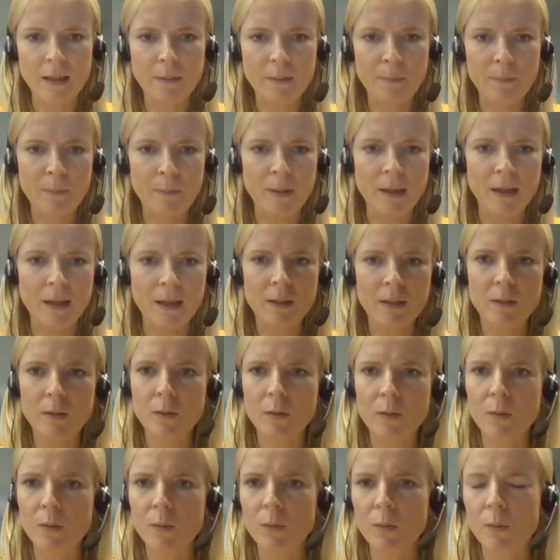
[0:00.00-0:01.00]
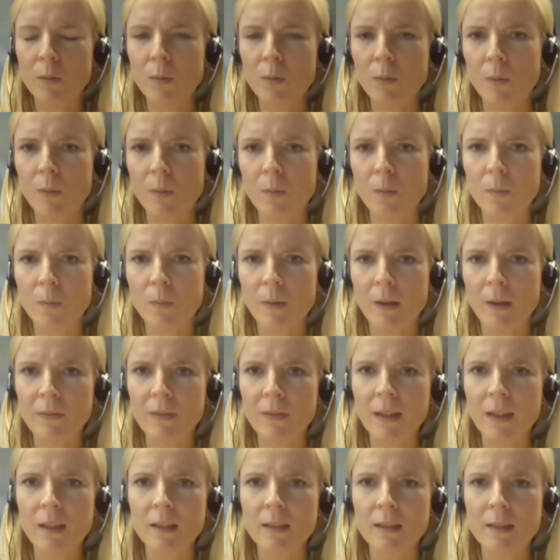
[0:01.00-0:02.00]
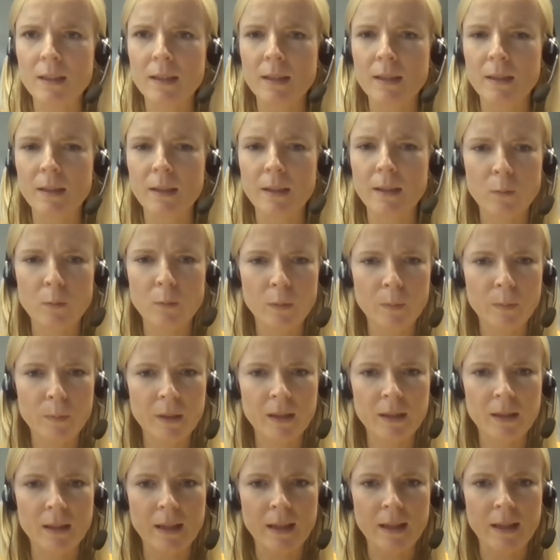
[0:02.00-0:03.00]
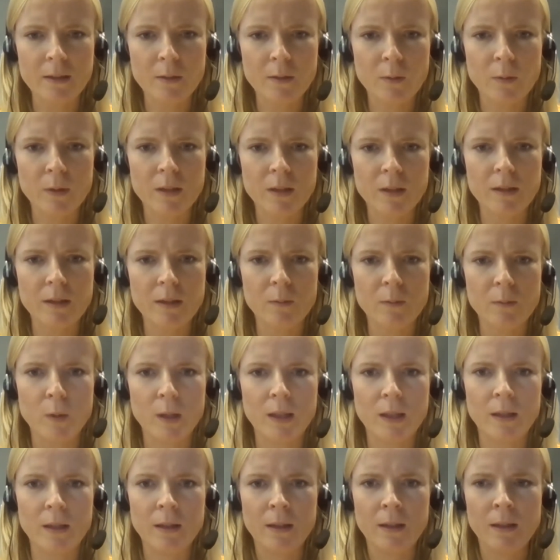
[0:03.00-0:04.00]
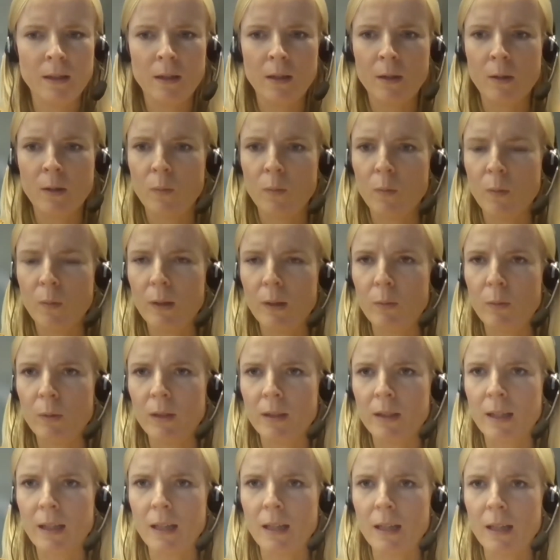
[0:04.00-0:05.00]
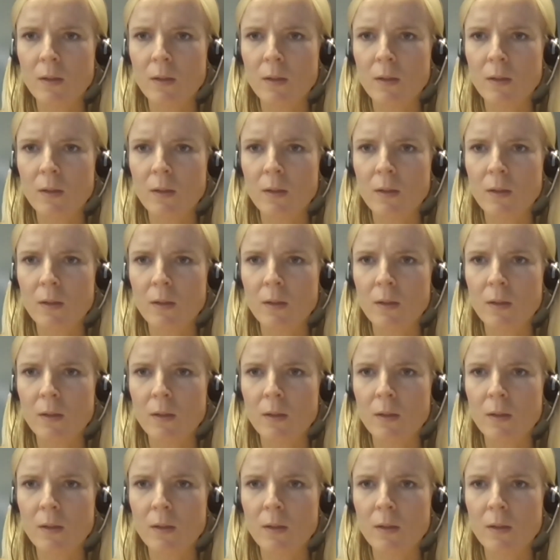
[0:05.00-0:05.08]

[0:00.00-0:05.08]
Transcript: get back to, I think it will be the last question we will